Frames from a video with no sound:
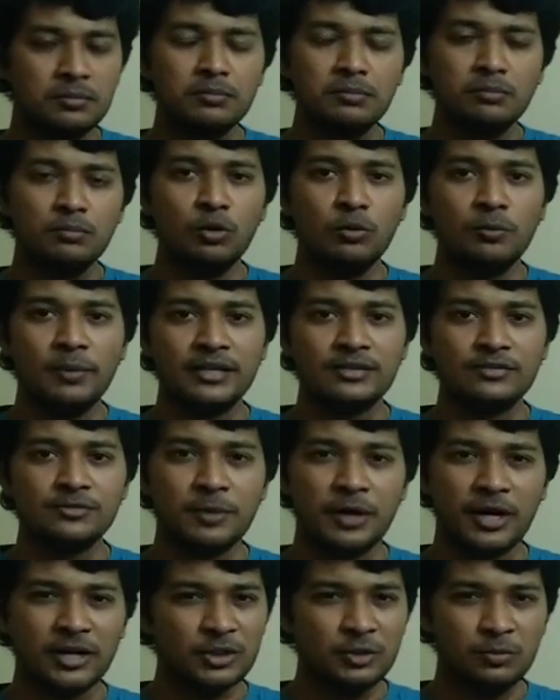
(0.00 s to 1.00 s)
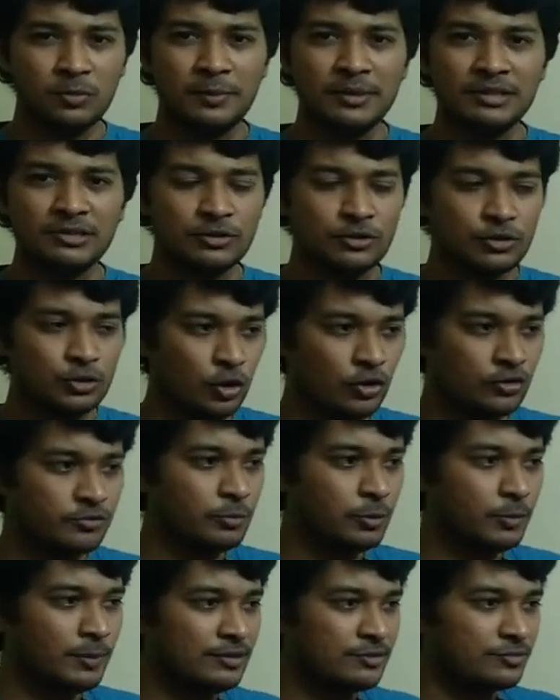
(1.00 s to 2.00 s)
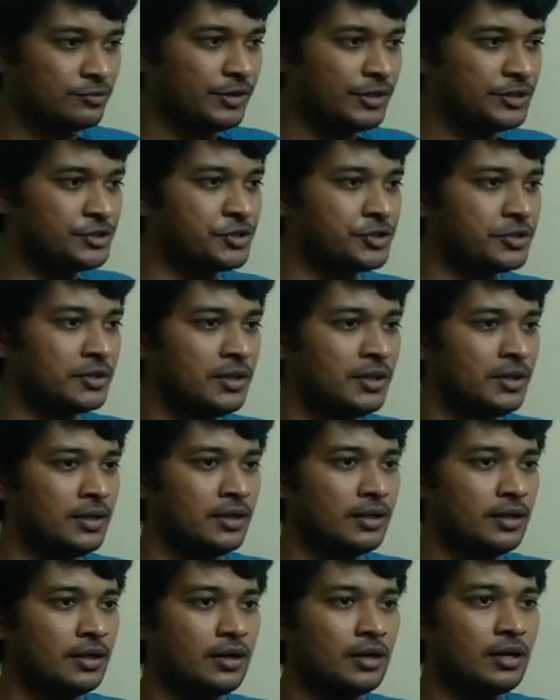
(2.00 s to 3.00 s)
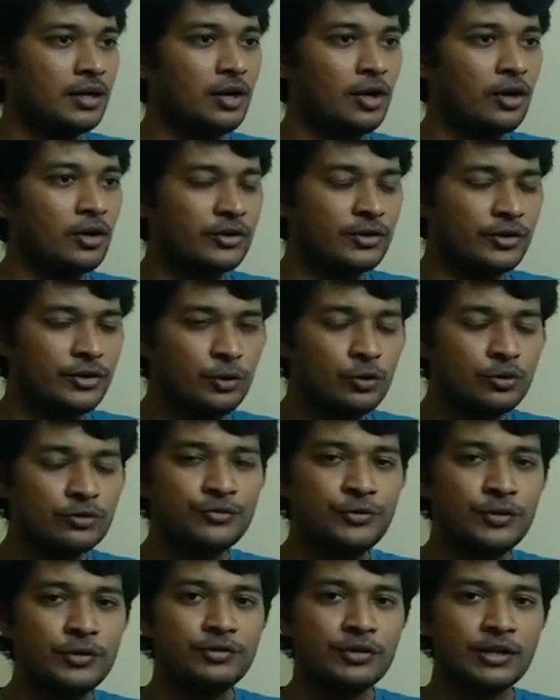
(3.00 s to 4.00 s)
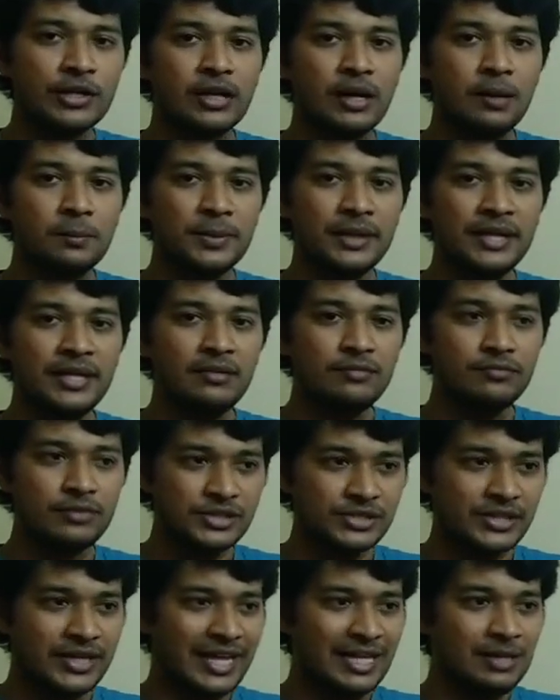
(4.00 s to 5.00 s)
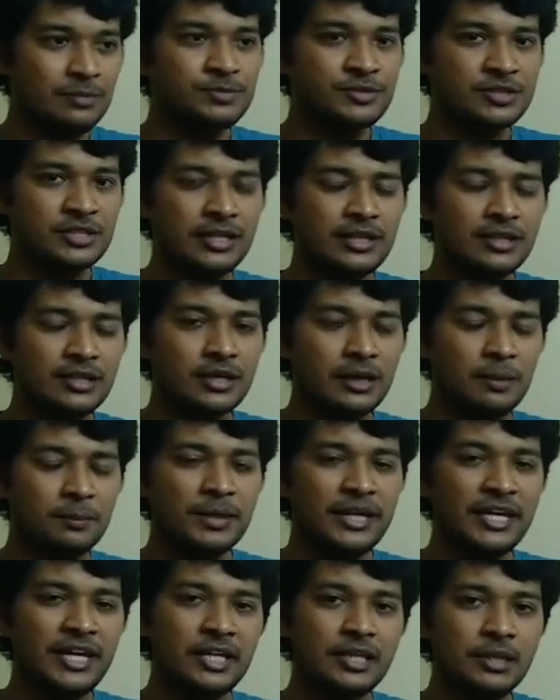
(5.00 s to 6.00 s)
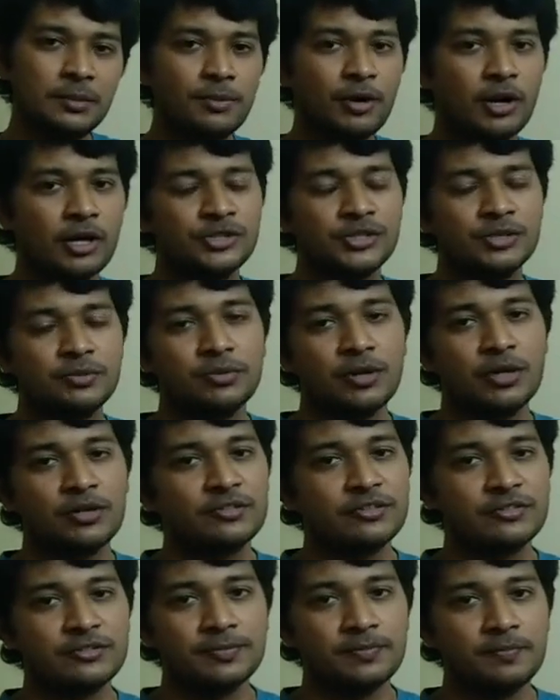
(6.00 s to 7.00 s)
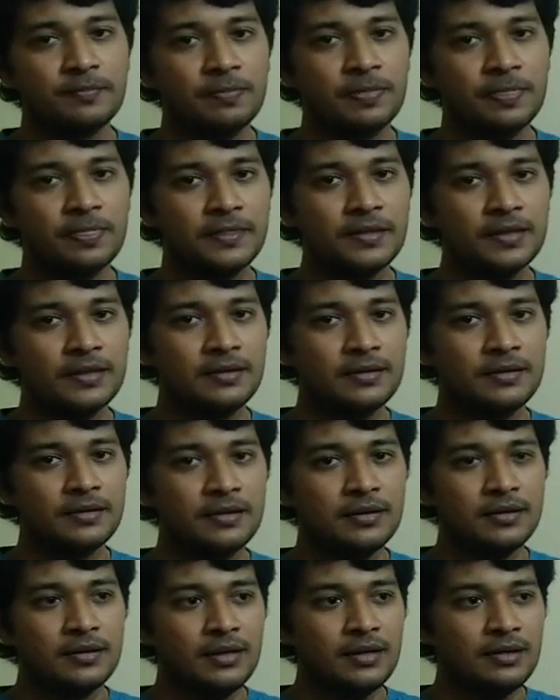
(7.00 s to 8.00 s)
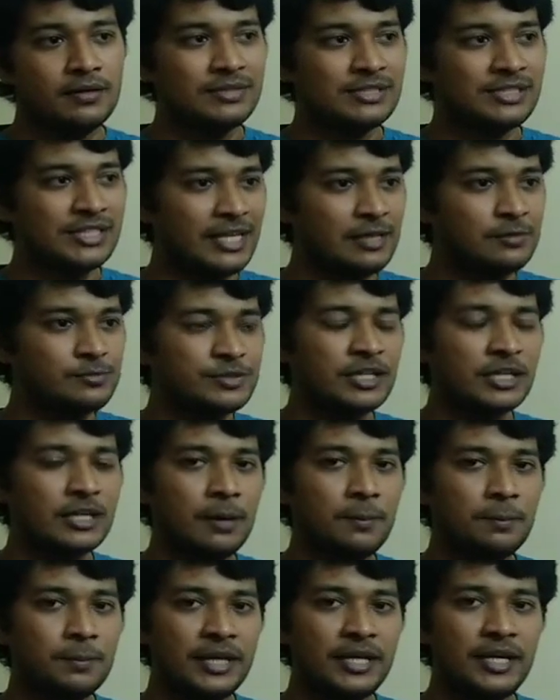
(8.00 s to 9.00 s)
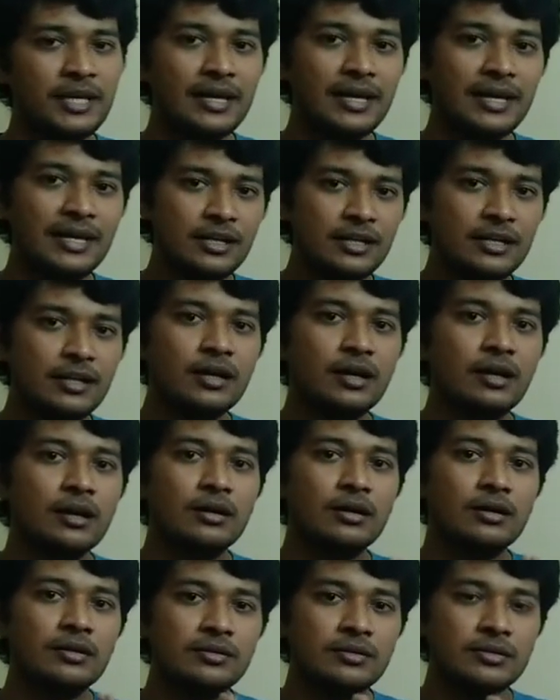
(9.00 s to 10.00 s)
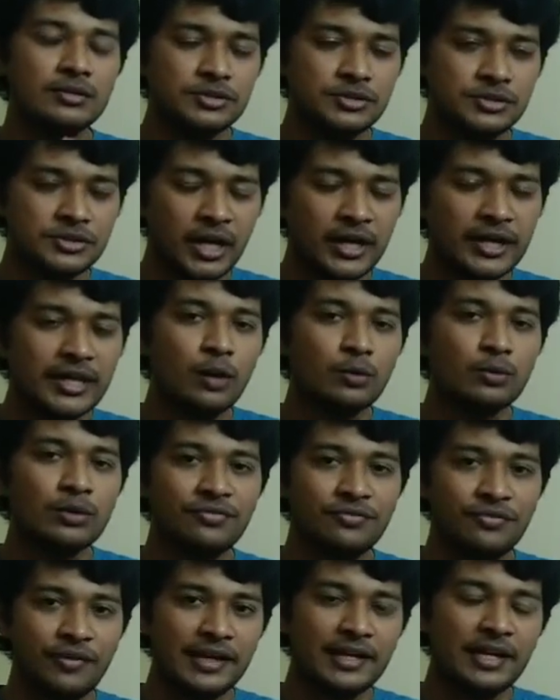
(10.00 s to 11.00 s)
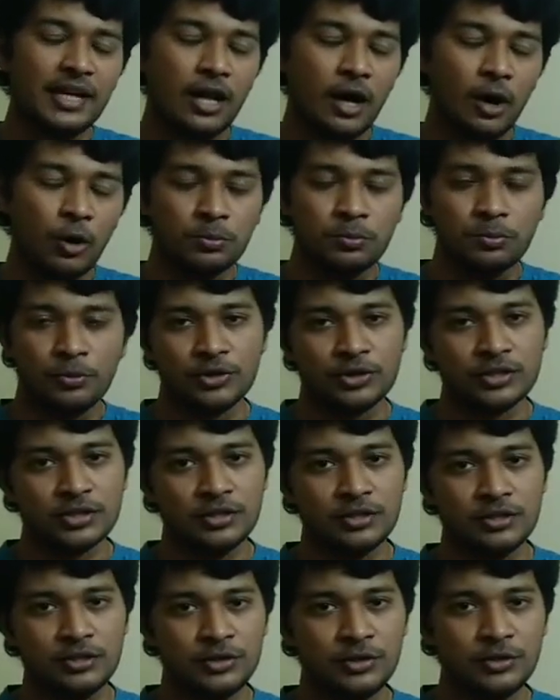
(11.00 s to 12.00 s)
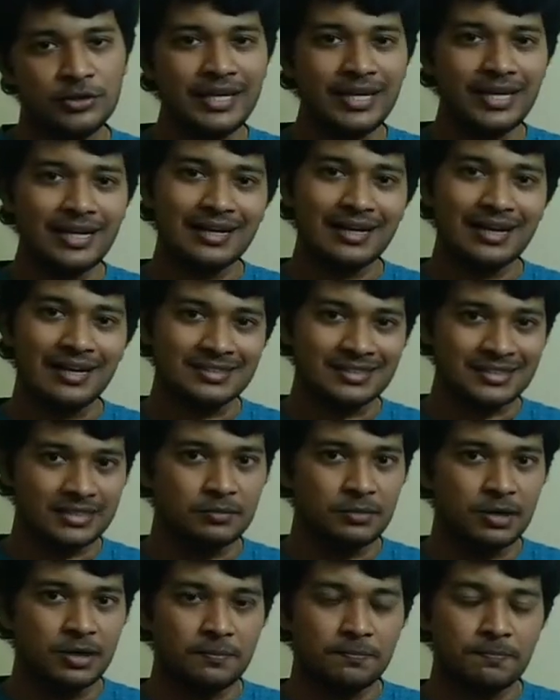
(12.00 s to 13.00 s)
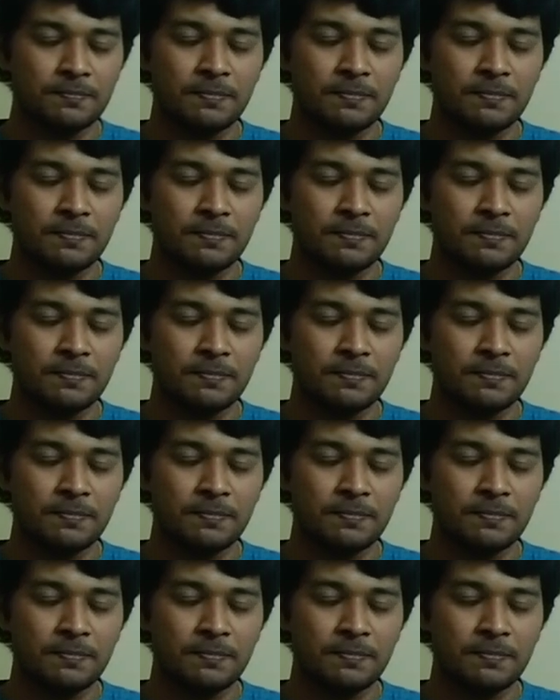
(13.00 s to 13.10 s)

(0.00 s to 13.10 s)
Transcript: movements are those movements which are useful for the company, which helps in the company in the production process, which helps the company in churning out the final output to the customer.